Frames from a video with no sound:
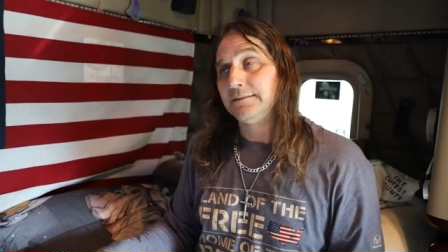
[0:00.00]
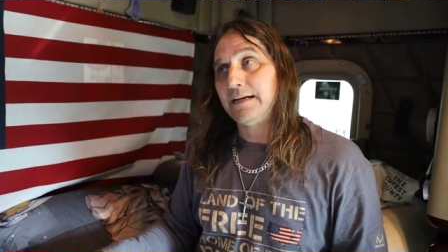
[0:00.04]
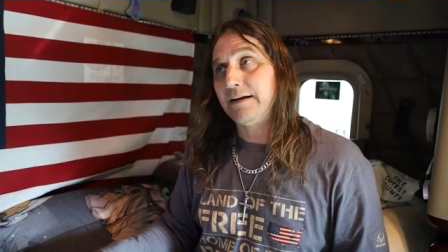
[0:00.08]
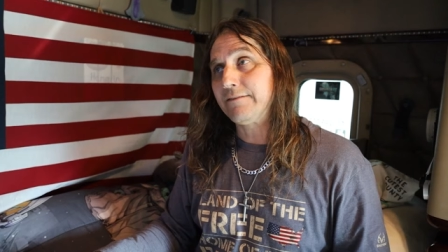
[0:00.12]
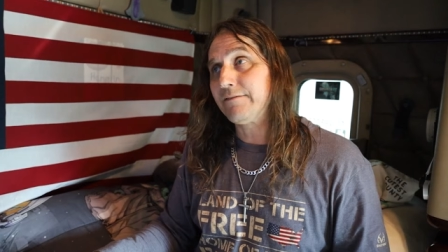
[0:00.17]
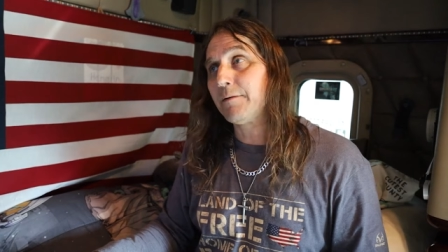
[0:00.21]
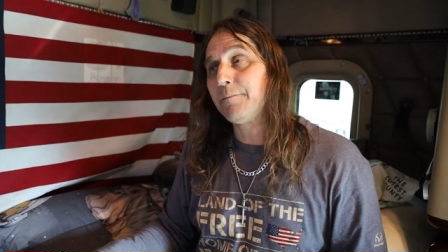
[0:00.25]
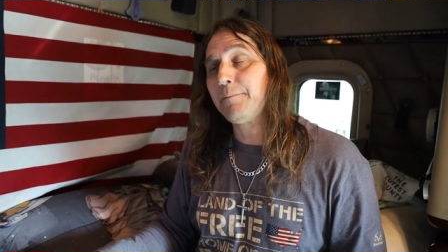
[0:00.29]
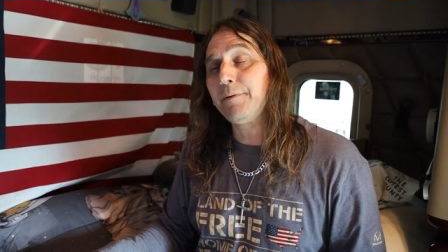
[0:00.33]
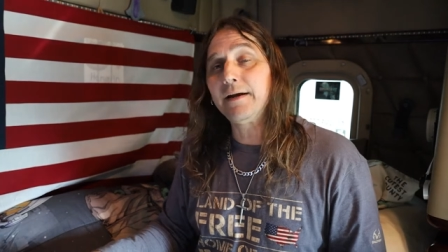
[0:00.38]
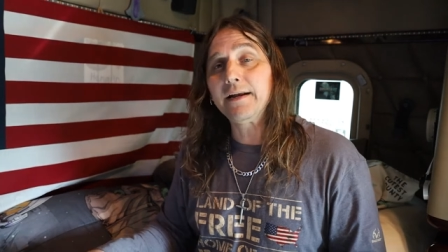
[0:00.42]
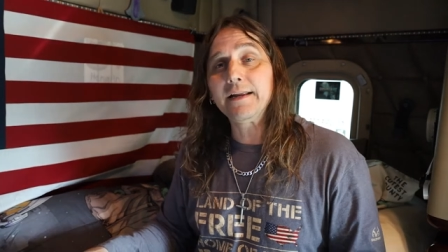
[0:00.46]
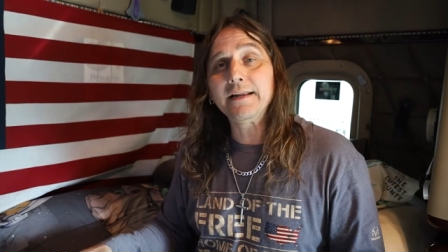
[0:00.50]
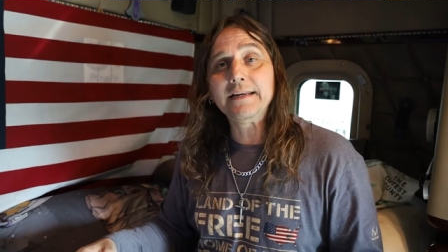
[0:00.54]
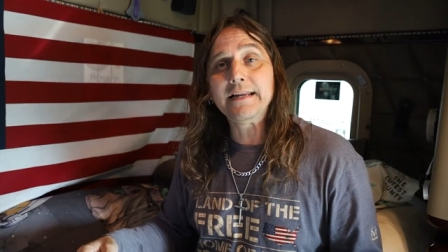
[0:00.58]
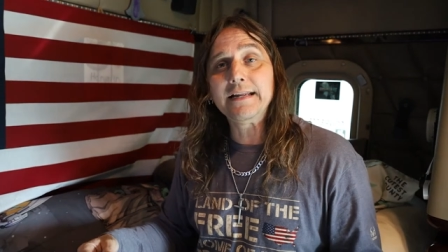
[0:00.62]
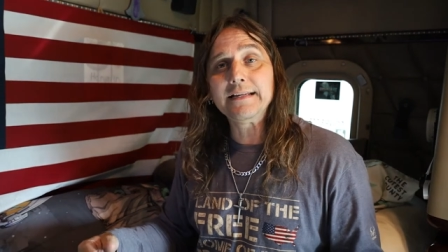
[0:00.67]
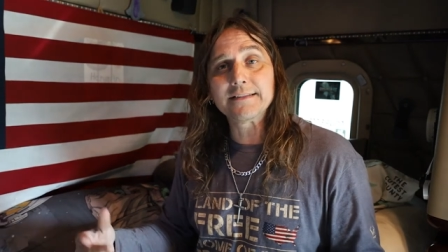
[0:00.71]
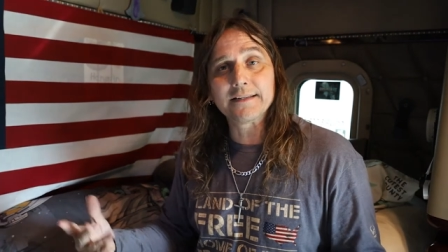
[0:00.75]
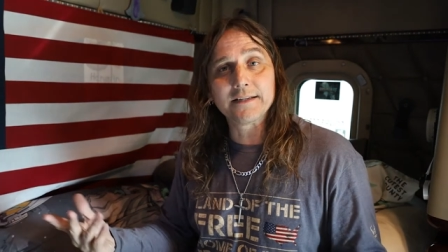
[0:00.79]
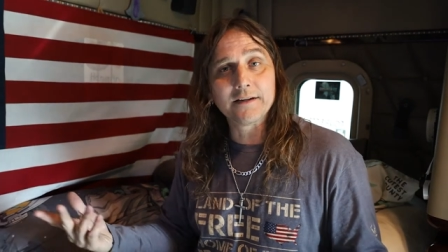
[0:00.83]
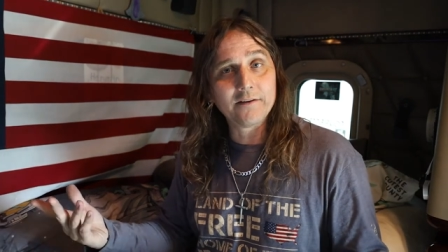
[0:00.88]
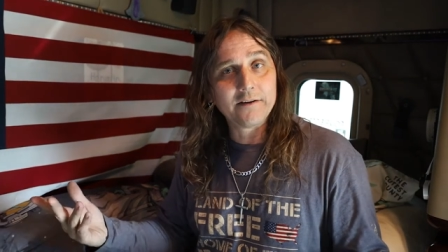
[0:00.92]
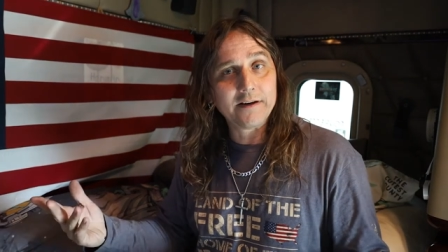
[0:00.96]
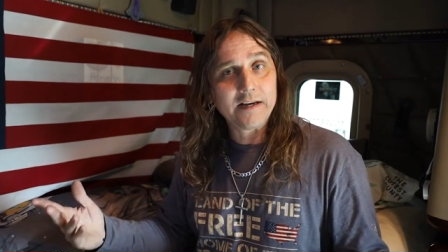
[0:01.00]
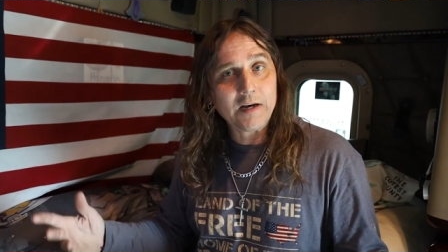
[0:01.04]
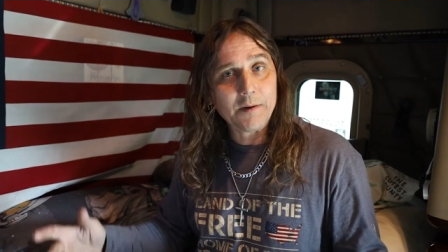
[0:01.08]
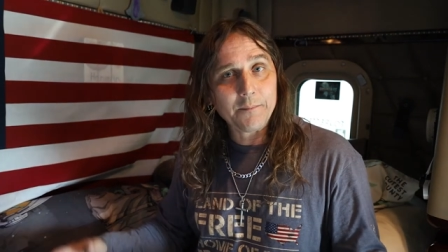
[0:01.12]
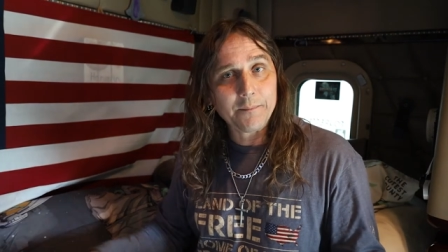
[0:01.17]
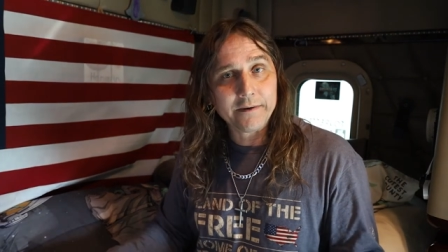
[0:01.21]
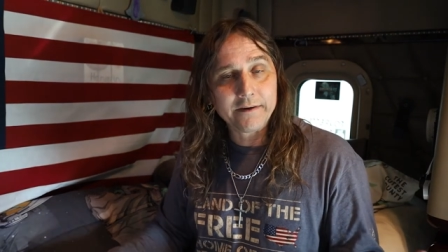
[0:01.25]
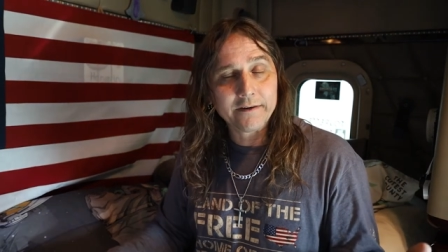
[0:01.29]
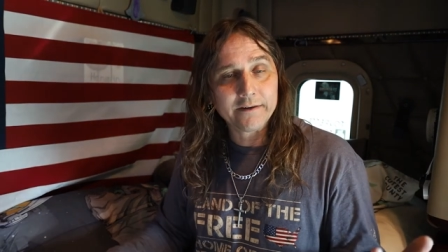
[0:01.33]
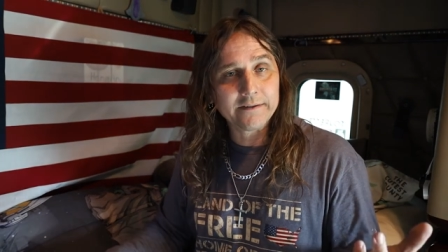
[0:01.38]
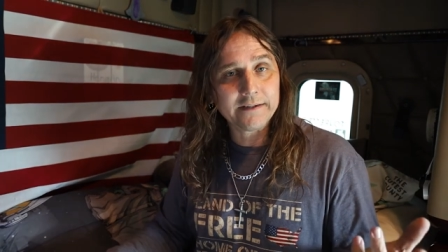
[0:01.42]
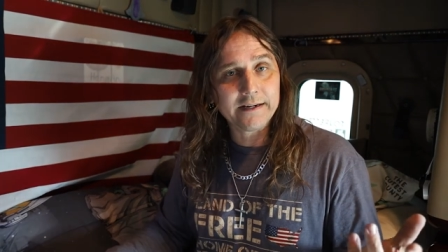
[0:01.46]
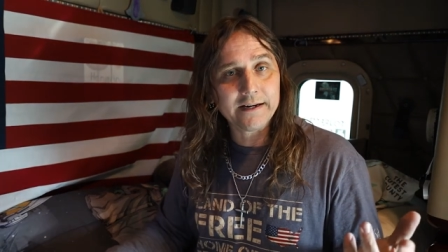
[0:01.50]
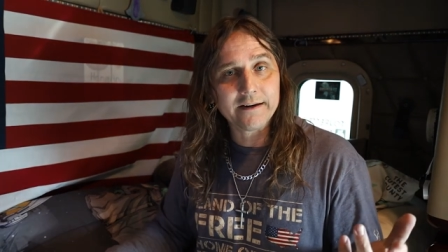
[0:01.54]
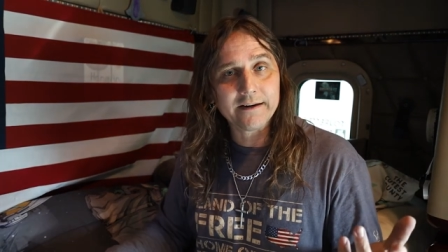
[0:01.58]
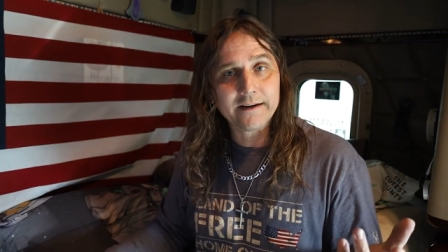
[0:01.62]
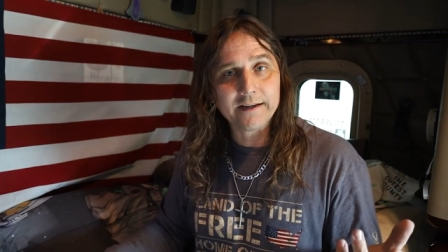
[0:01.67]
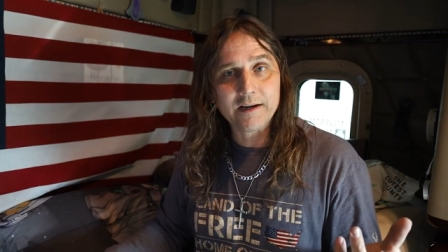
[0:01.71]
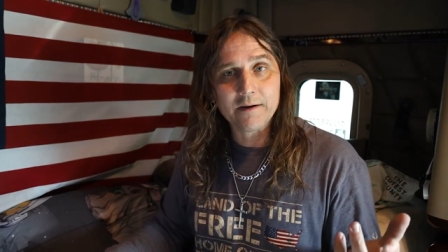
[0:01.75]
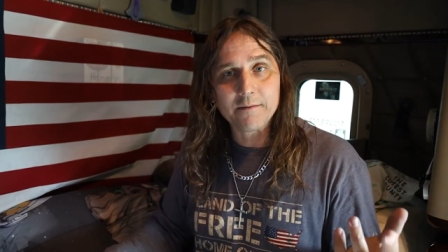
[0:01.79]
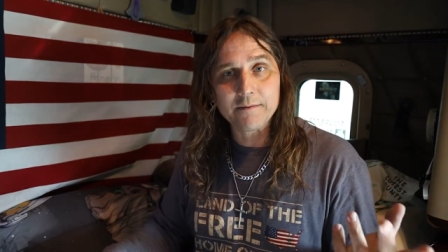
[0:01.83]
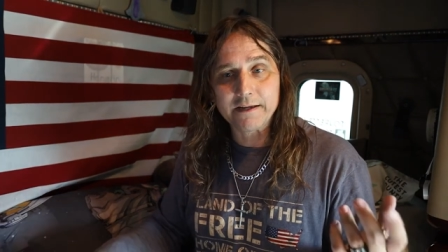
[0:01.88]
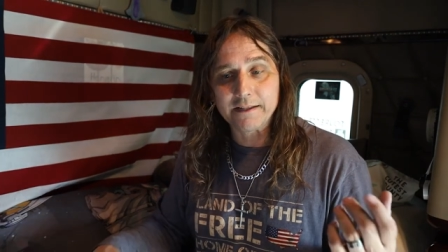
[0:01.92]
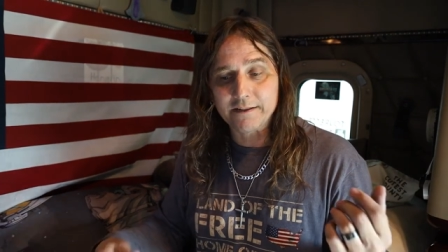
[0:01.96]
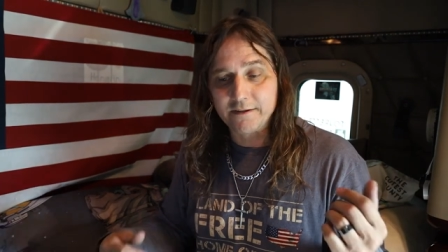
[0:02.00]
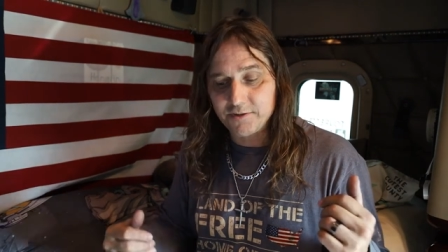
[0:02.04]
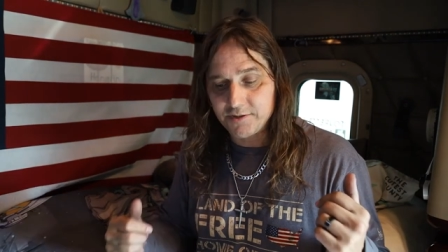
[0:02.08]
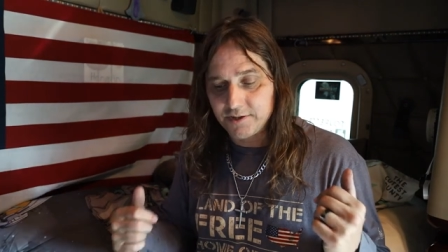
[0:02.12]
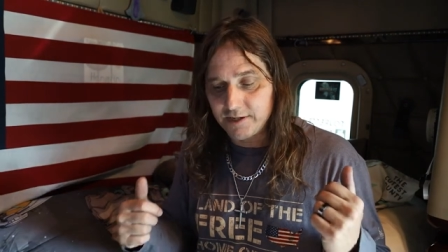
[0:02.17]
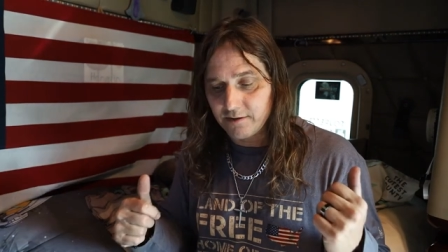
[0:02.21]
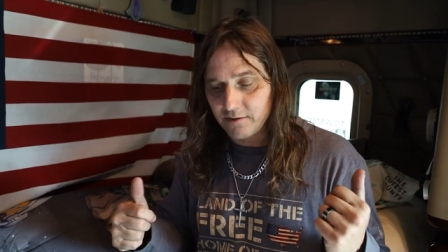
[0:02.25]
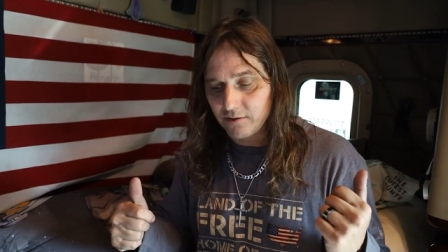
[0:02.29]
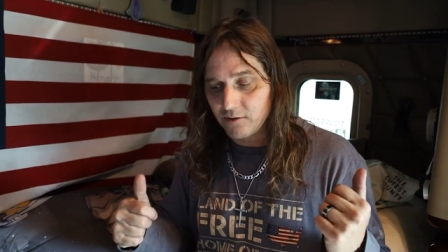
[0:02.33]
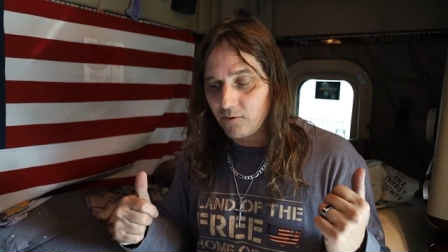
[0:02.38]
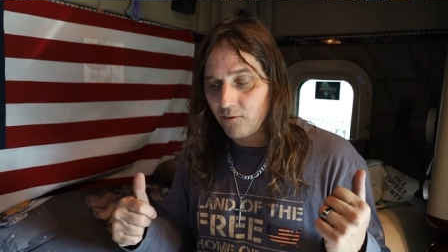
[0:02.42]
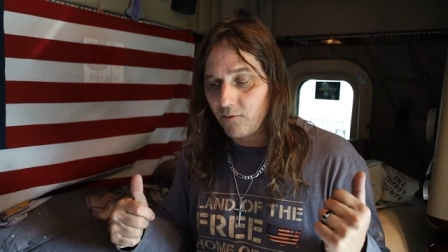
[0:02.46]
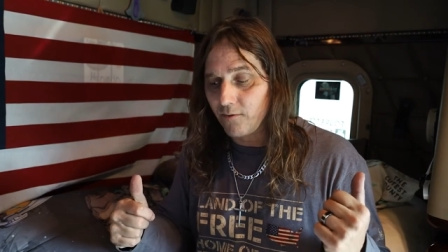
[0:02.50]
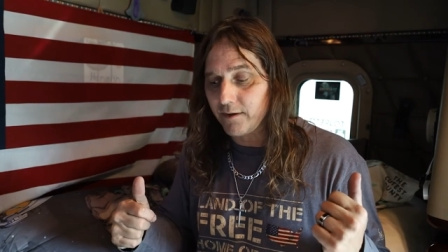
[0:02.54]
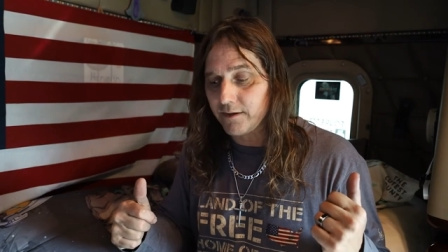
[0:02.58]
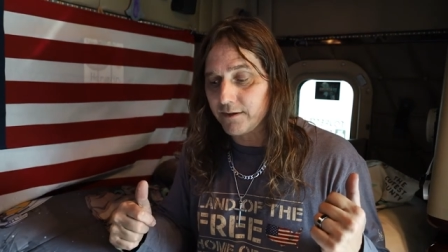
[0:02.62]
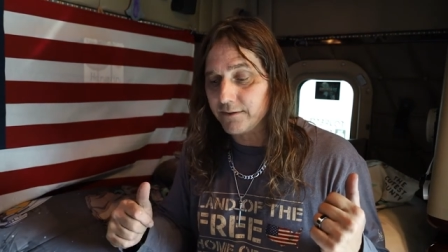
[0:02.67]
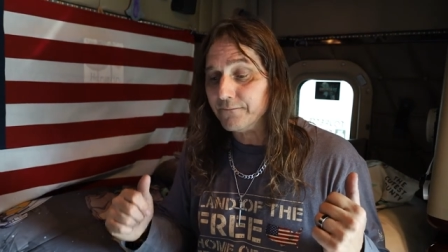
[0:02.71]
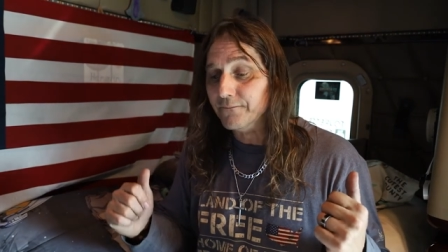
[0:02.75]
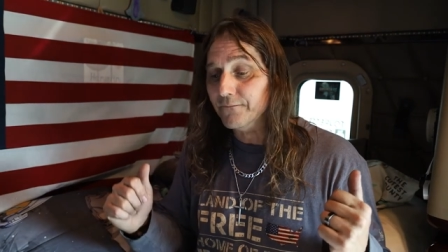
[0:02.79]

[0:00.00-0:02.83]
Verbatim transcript: everybody needs a little help here and there to help get their channel going.